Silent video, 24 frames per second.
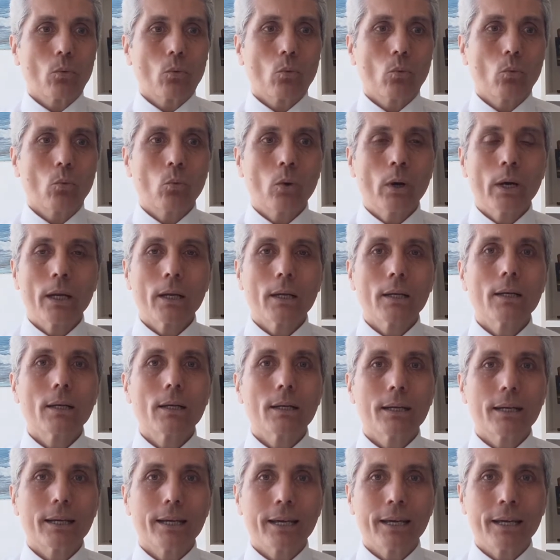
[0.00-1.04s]
well,
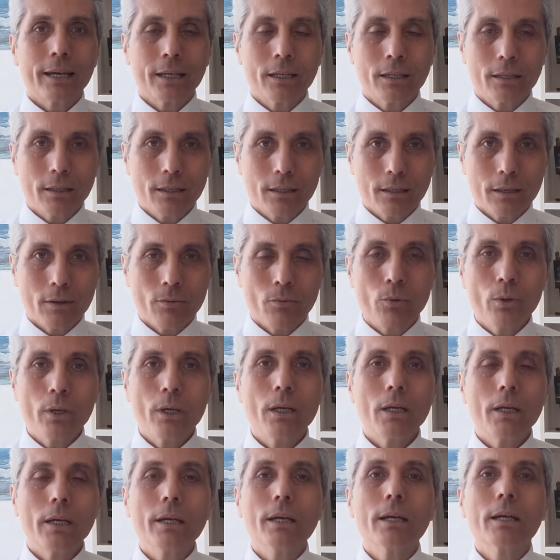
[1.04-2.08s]
it
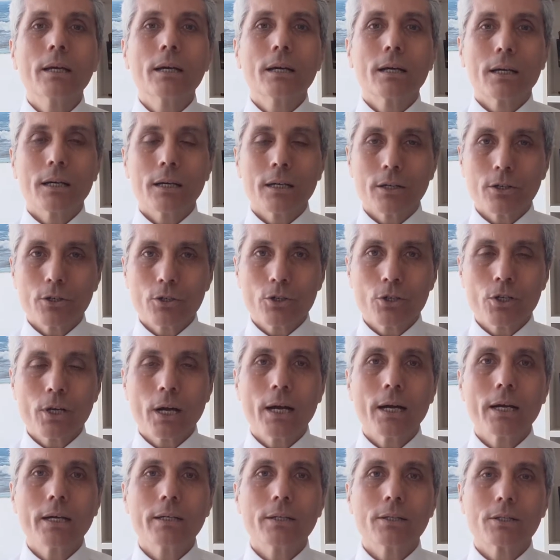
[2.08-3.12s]
really
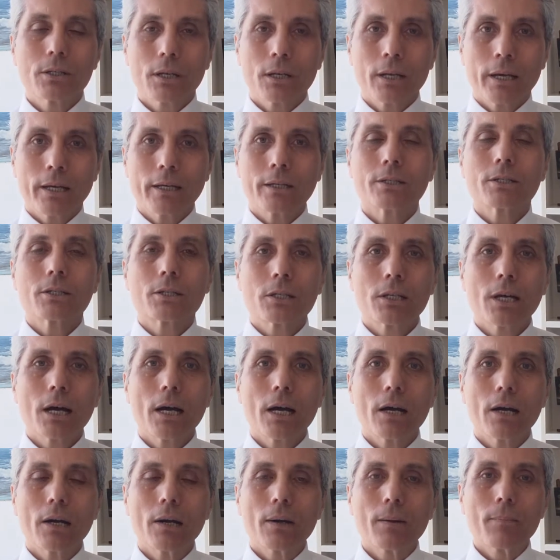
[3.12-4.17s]
shines like a
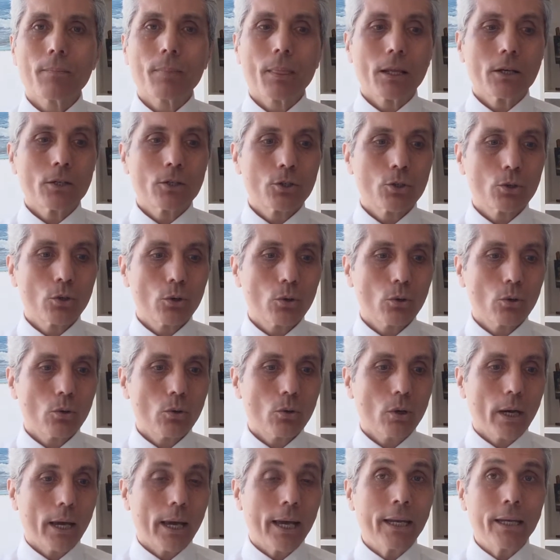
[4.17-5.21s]
star.
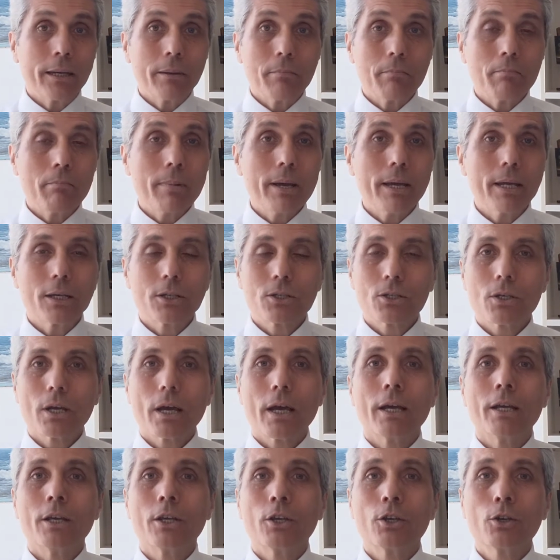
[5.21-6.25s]
So, and it makes a
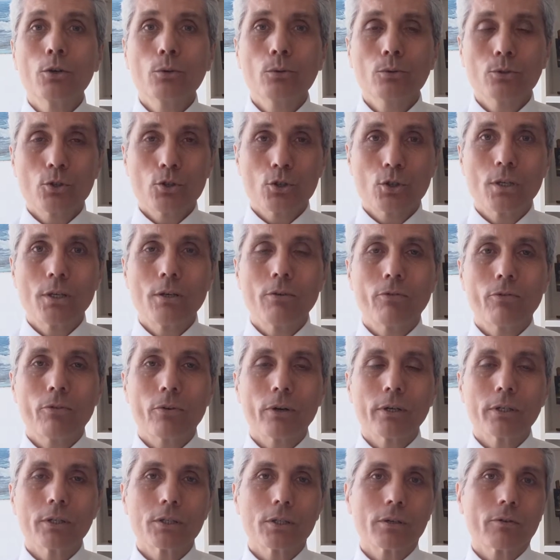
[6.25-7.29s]
huge
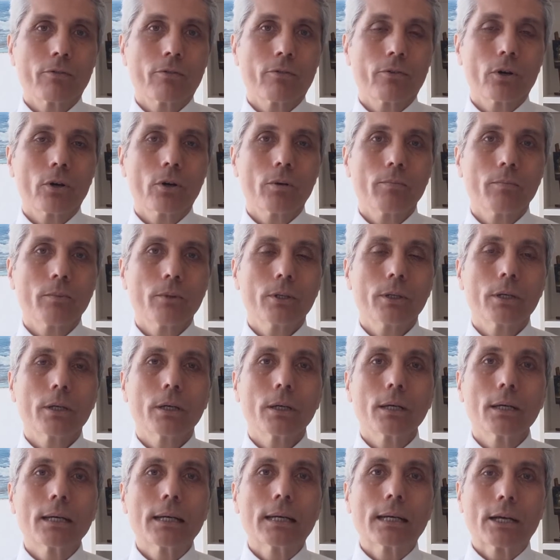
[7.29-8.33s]
difference from the
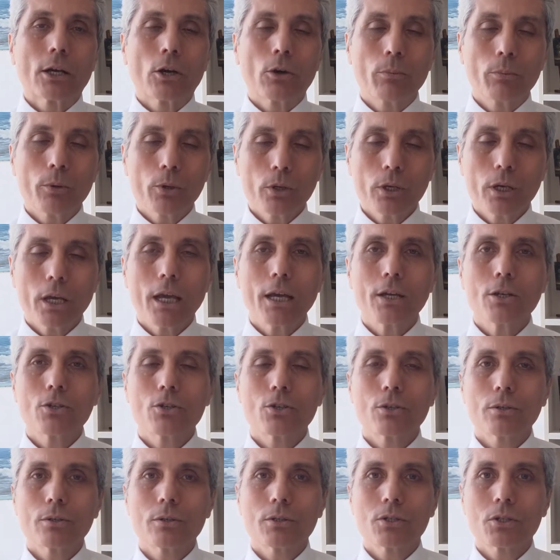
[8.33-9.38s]

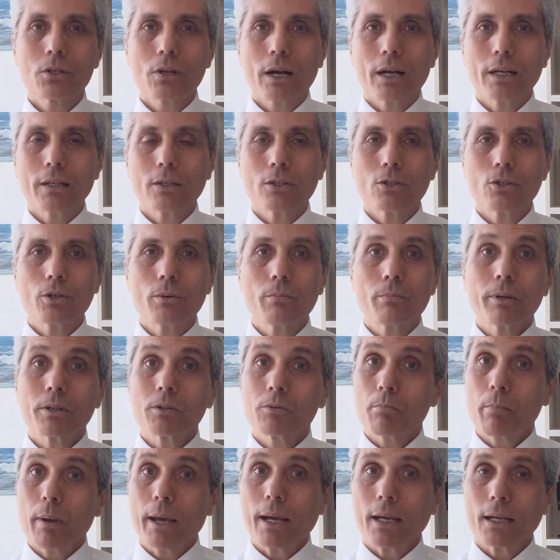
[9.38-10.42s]
communication strategy
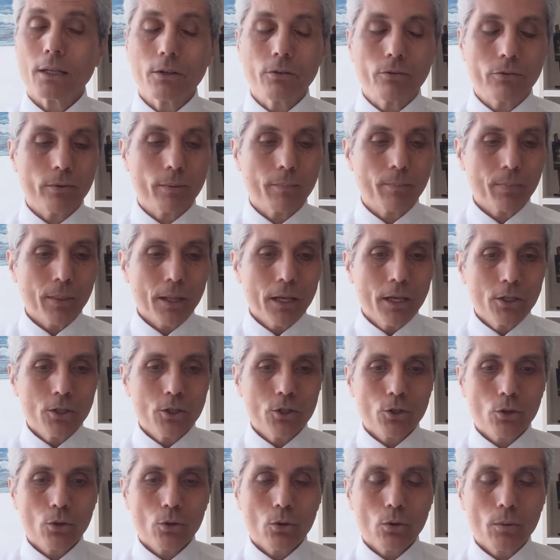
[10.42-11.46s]
perspective.
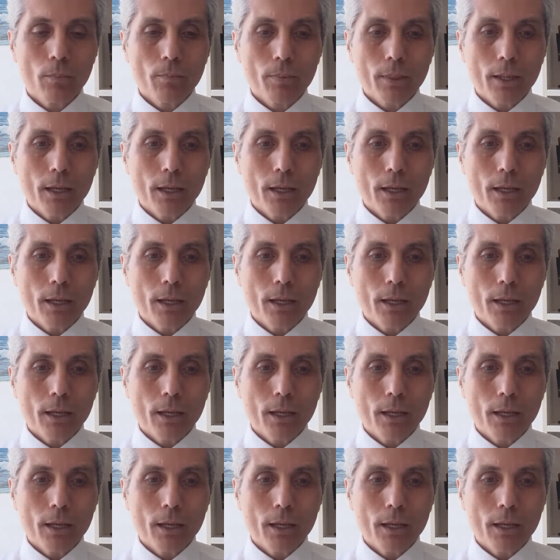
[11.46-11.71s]
So,